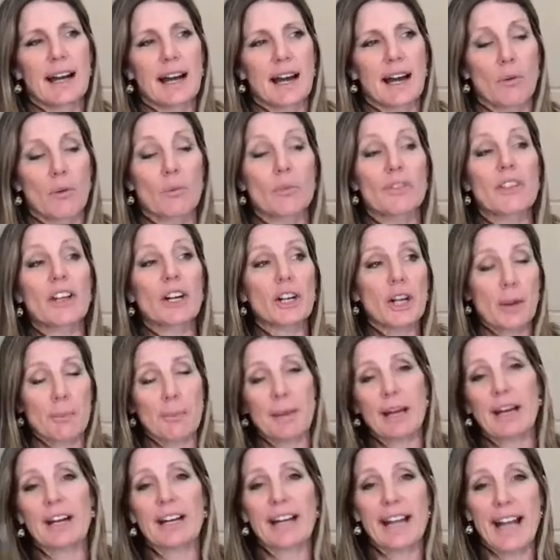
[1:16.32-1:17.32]
They're not
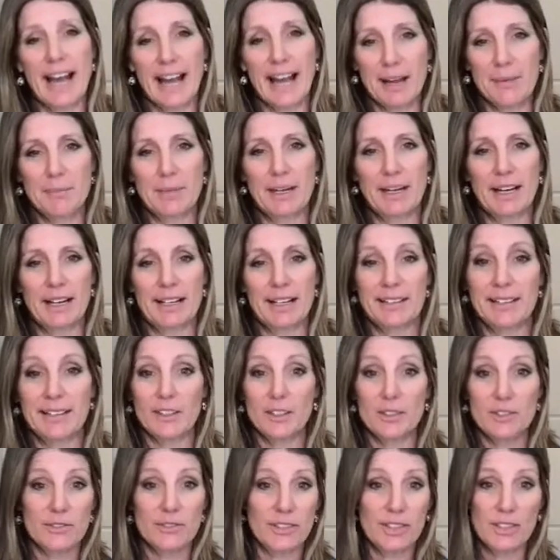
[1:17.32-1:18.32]
married. I'm married.
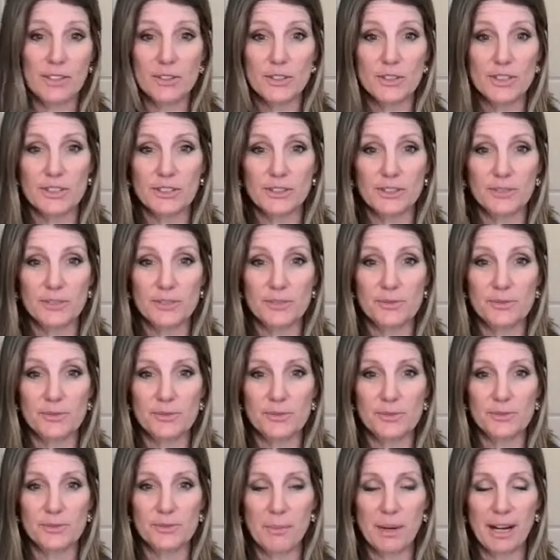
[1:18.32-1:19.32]
They're still
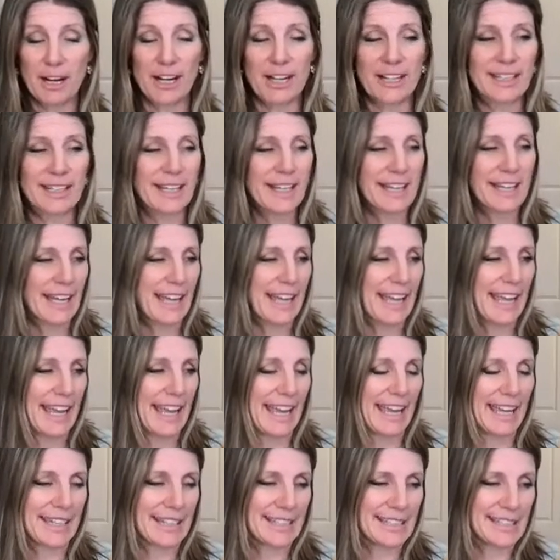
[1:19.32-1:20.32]
not married.
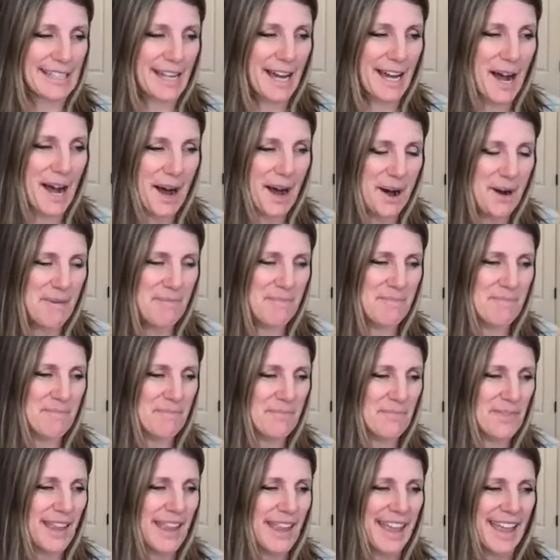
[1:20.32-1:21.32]
And
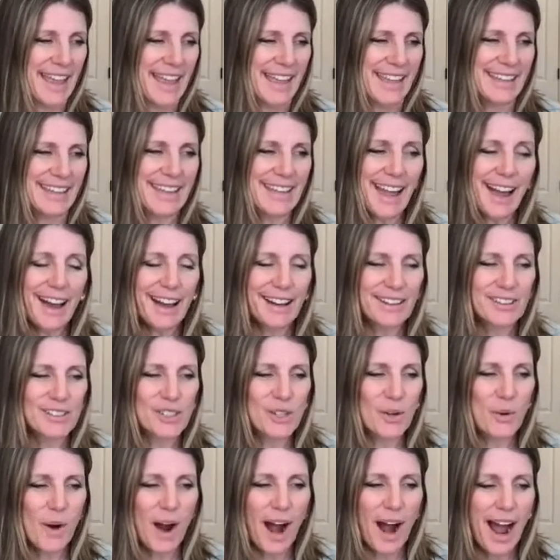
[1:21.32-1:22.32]
yeah,
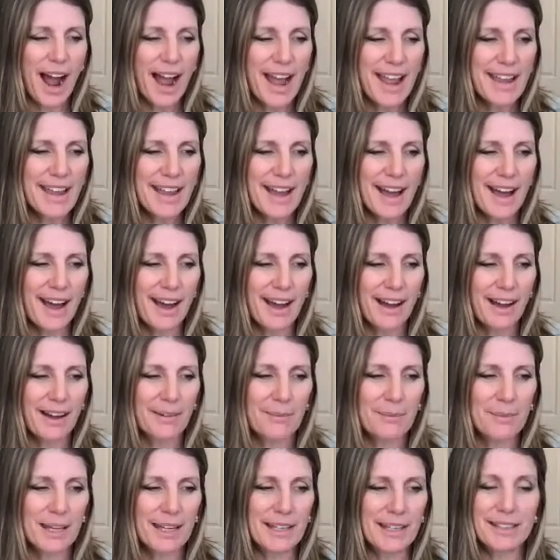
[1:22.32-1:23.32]
so
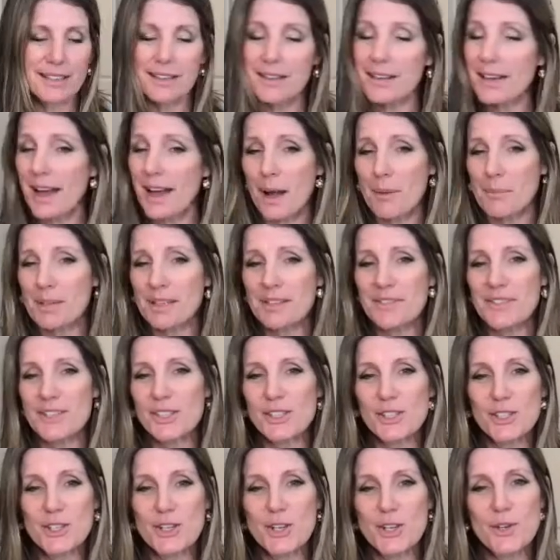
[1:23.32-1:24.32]
I'm in
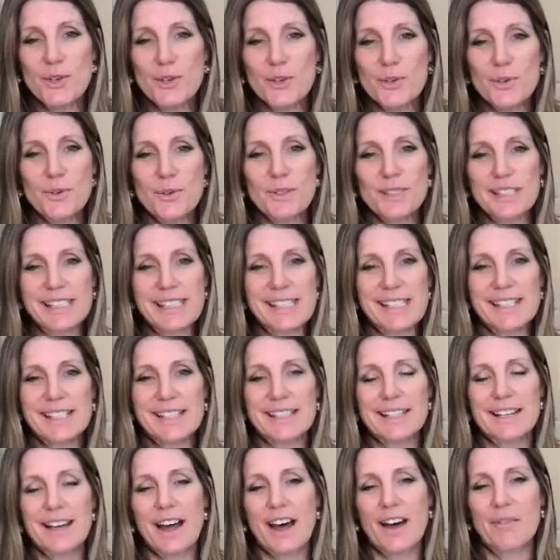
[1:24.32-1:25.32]
this new
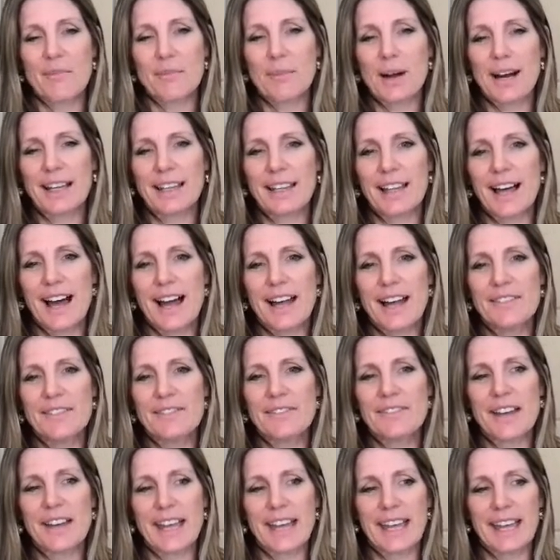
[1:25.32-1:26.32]
season of my life
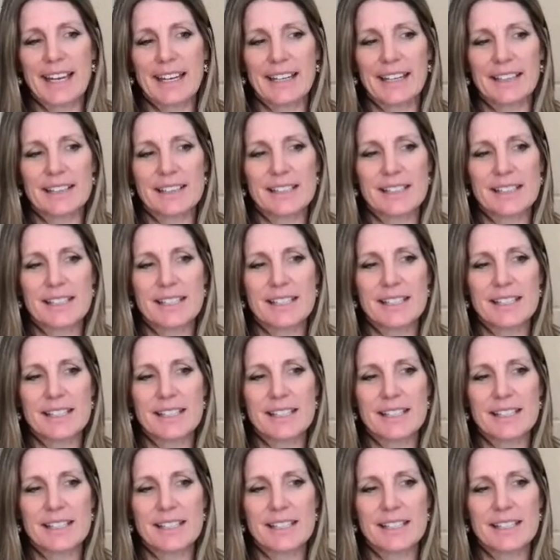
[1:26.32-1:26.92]
and